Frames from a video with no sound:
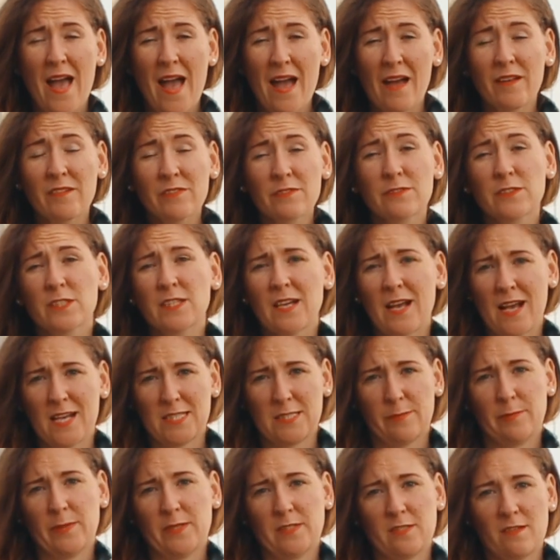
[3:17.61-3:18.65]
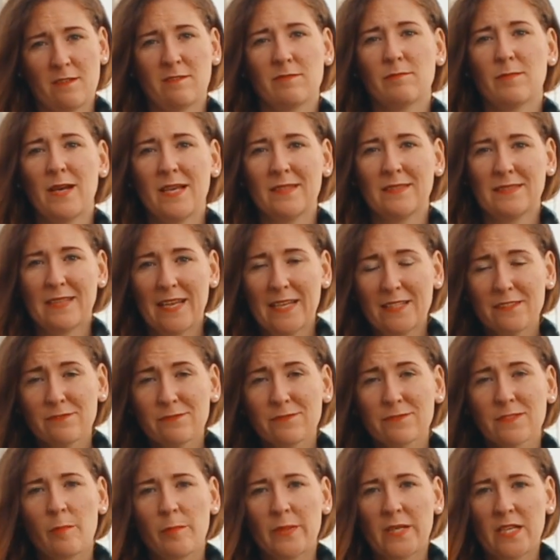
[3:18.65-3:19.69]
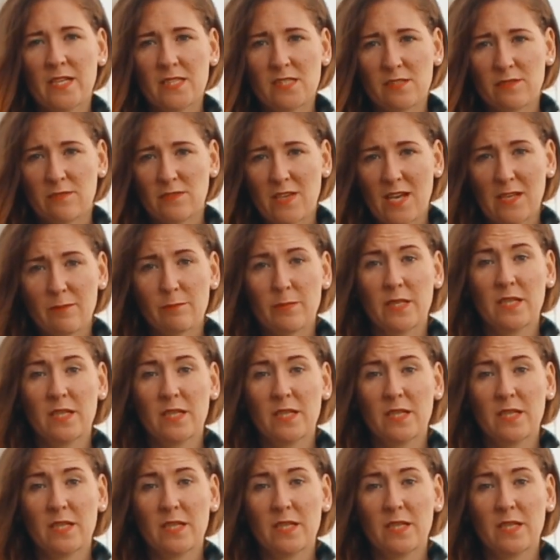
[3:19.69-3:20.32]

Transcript: every aspect of my life because of that,